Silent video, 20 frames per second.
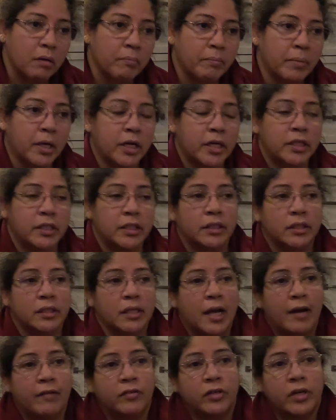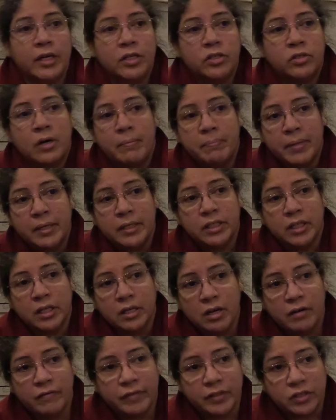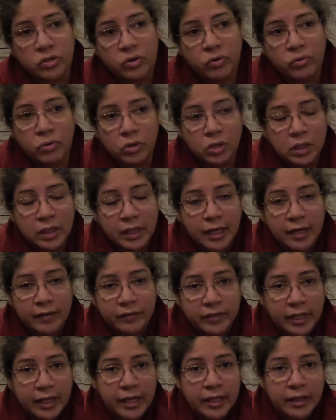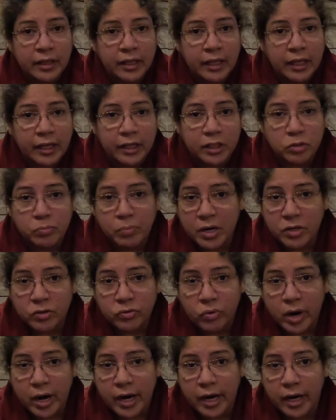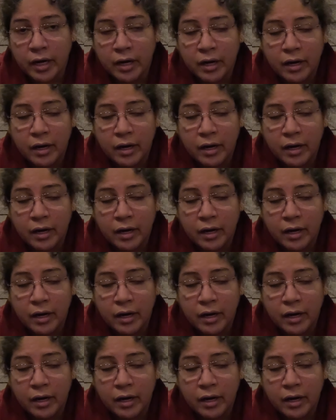because after I drop my son off at school, I have to hit the expressway.